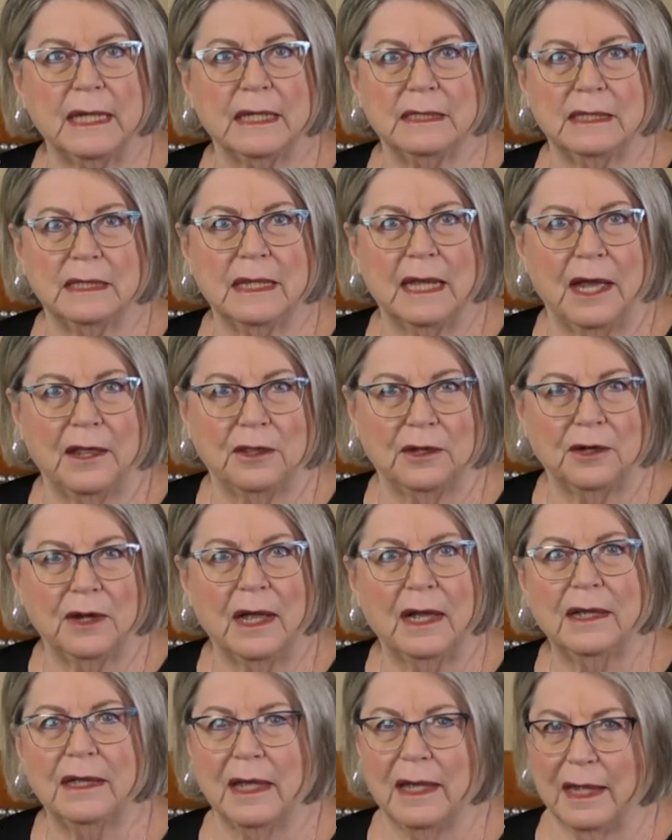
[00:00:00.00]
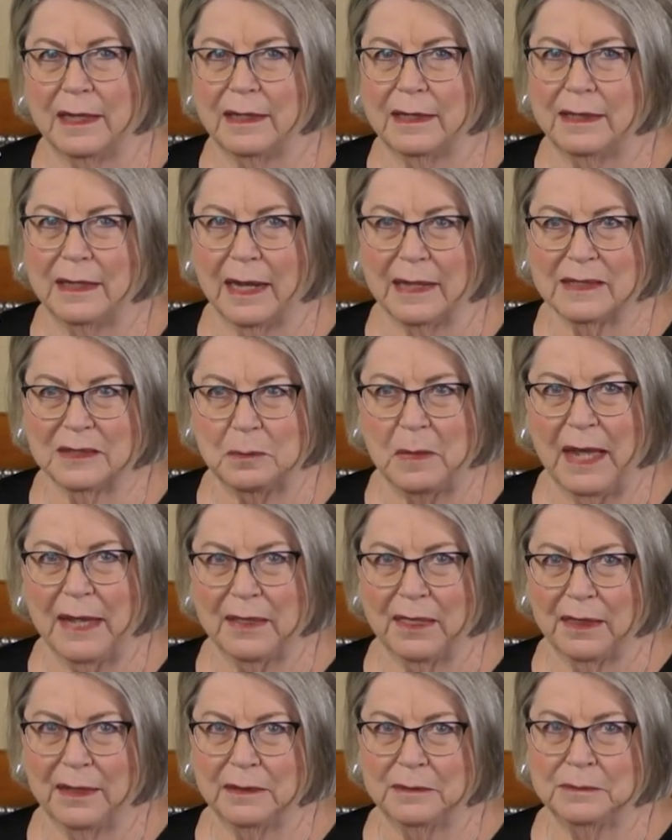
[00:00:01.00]
together again next
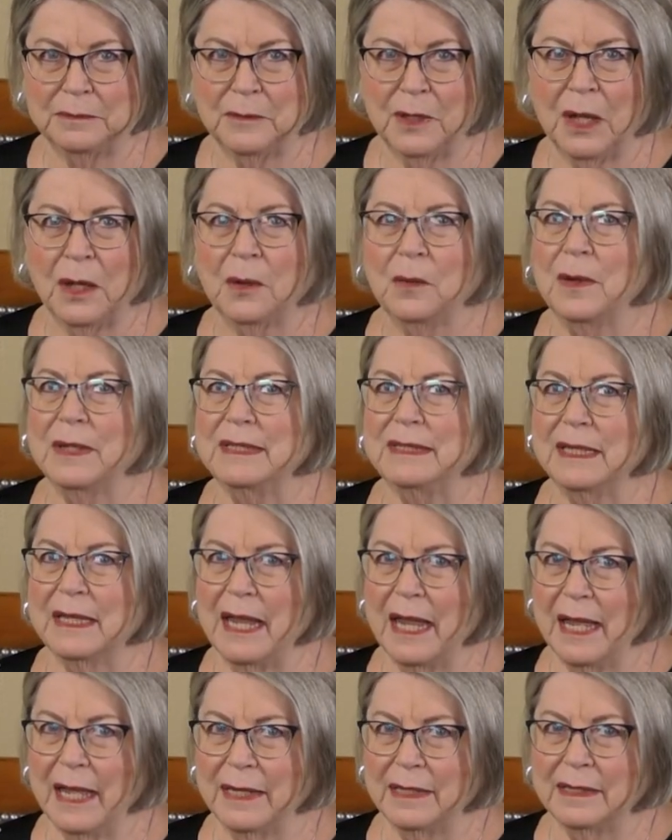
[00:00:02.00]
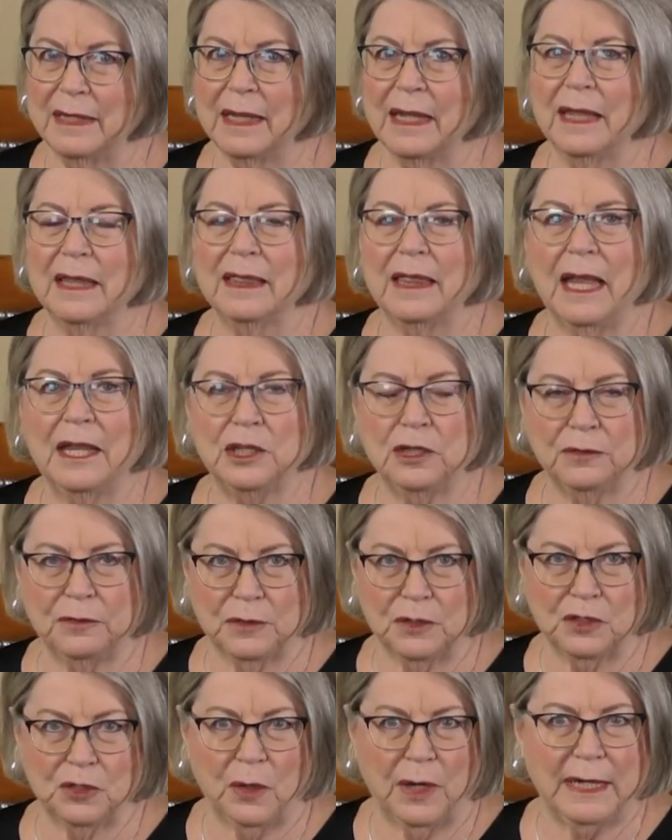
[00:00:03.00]
month. Once again, thank you
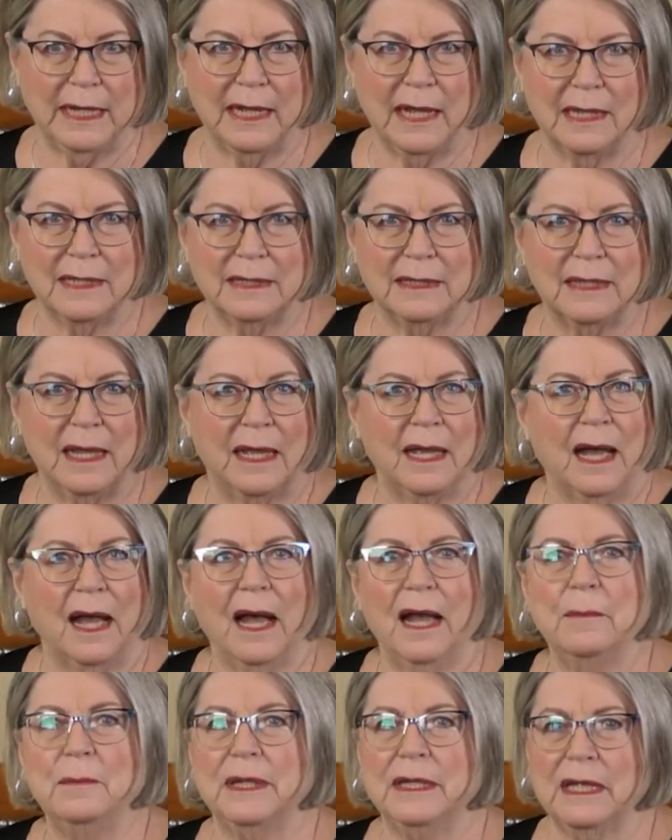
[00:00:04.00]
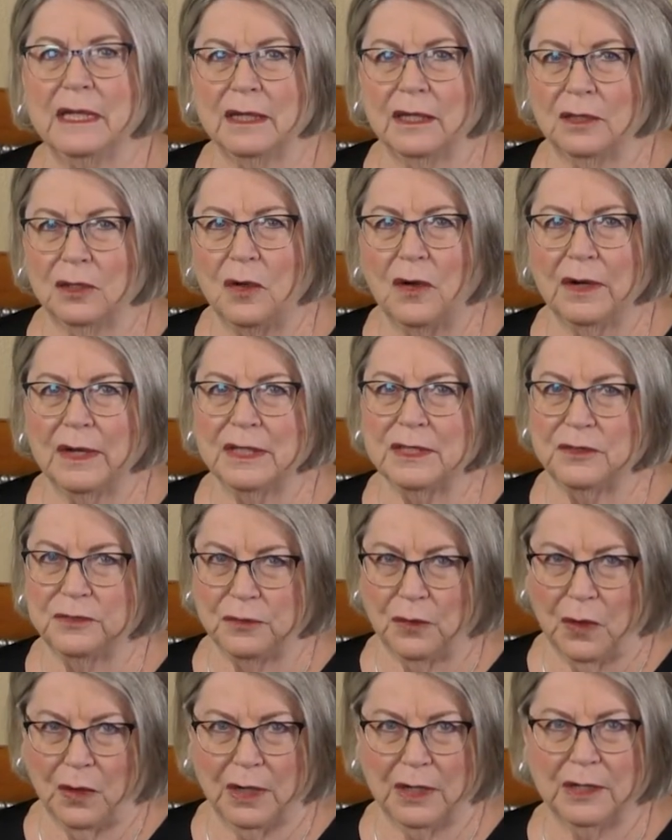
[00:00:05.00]
for joining us. I'm Anita Lawrence
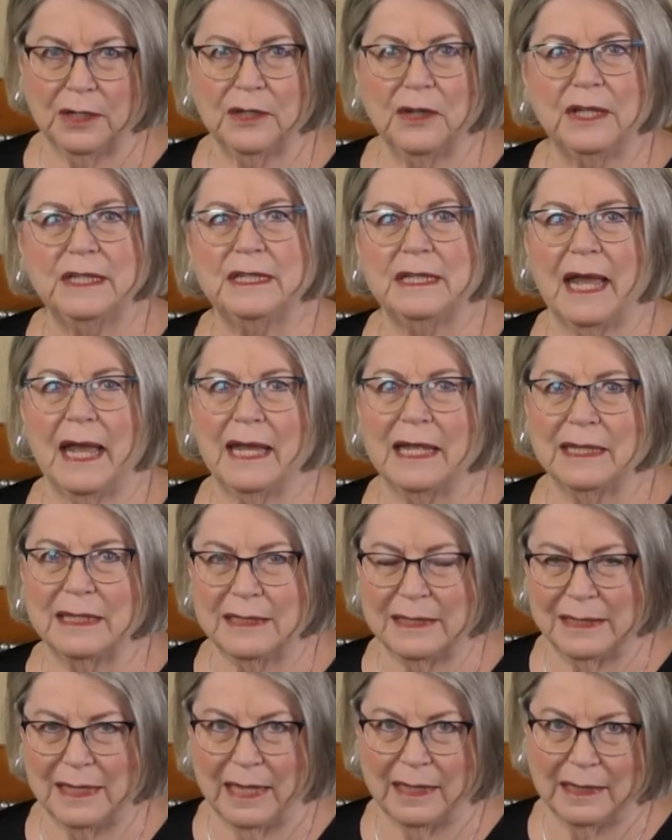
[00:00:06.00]
for Good Day, Sun